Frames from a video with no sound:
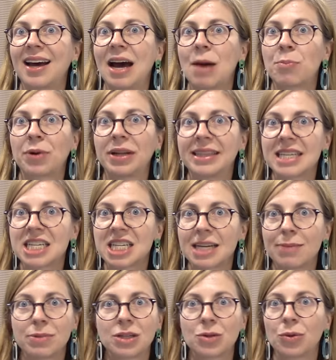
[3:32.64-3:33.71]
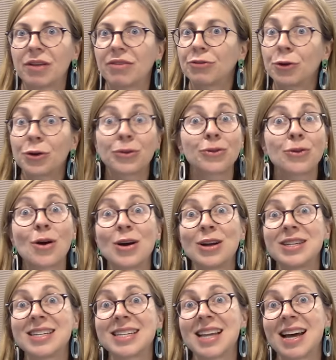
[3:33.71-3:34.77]
apprenticeships to the
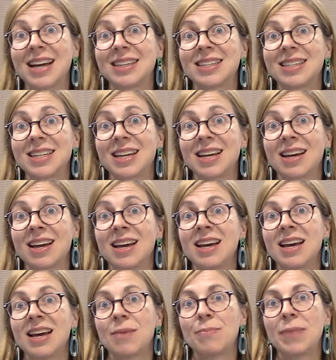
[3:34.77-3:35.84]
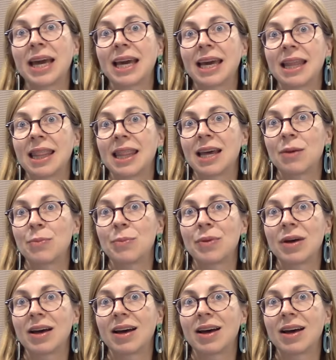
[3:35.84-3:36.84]
forefront and making them